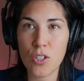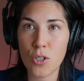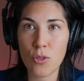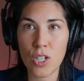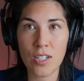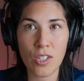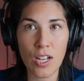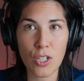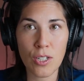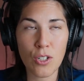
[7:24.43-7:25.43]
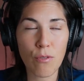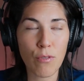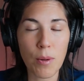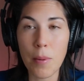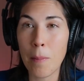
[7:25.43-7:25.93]
2 chicken sausage
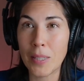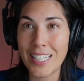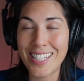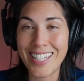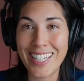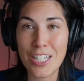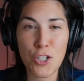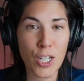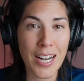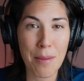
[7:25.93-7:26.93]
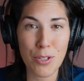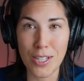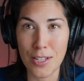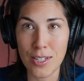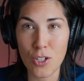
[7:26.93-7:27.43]
from Belinsky's chicken apple
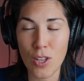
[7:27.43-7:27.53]
sausage.